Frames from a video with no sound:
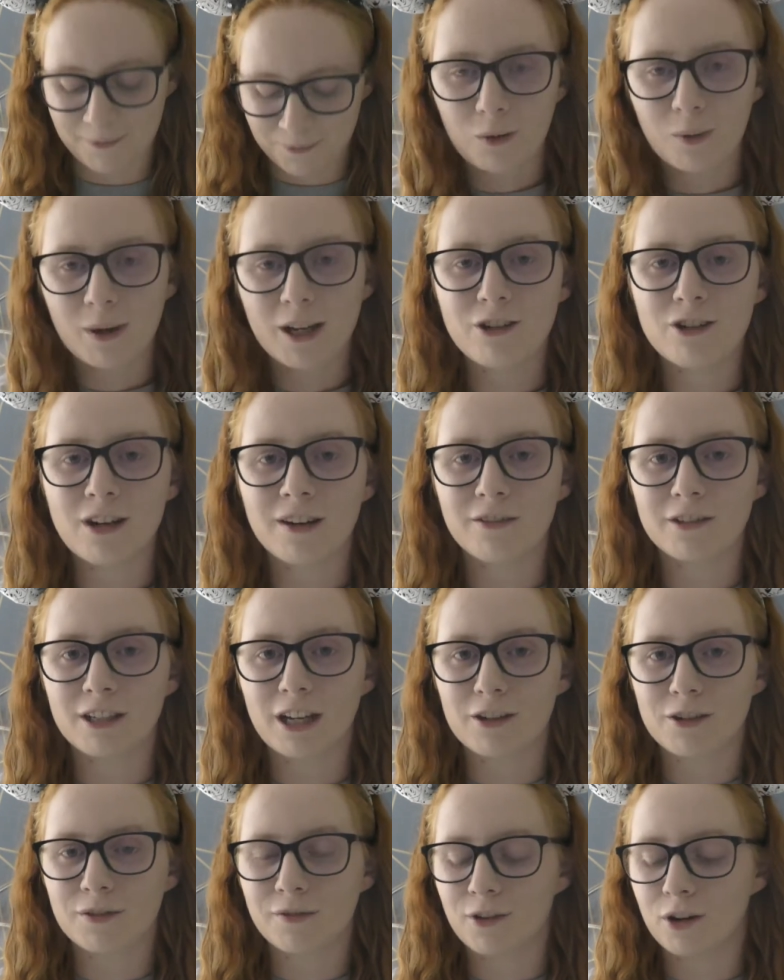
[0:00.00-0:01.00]
We travelled
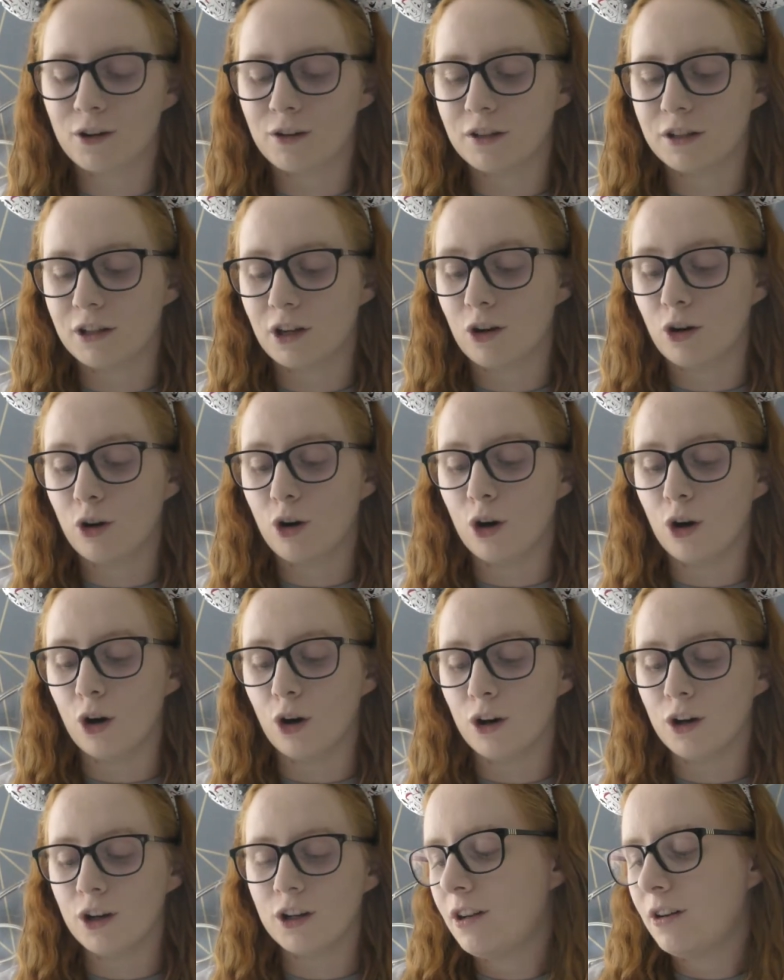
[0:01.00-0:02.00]
out to Florida
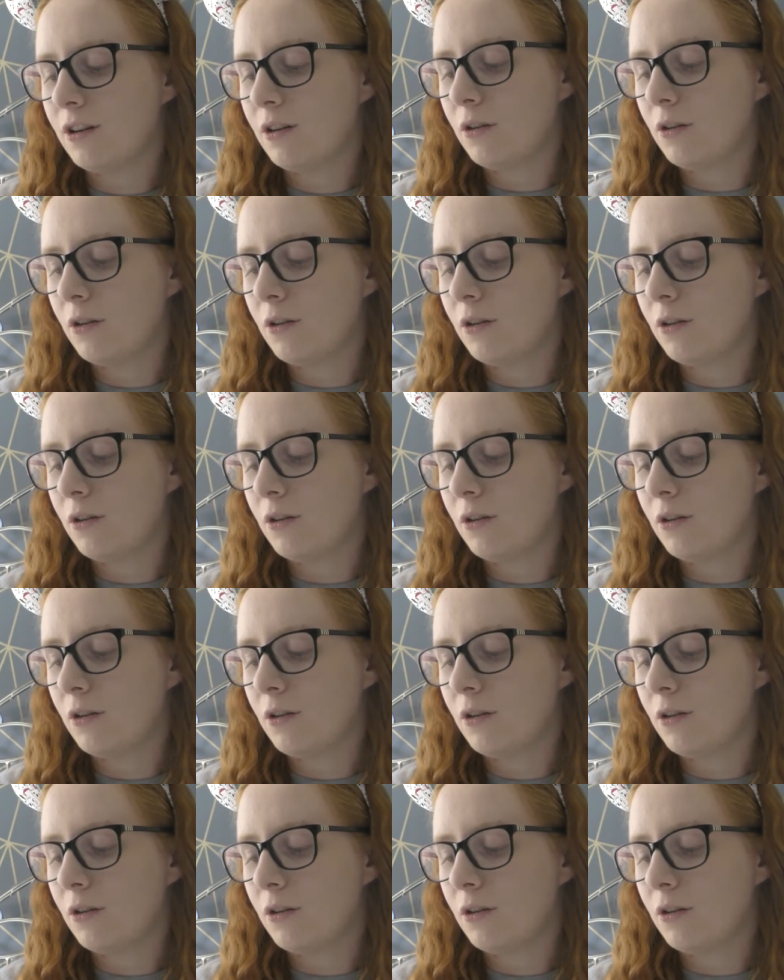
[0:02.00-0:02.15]
on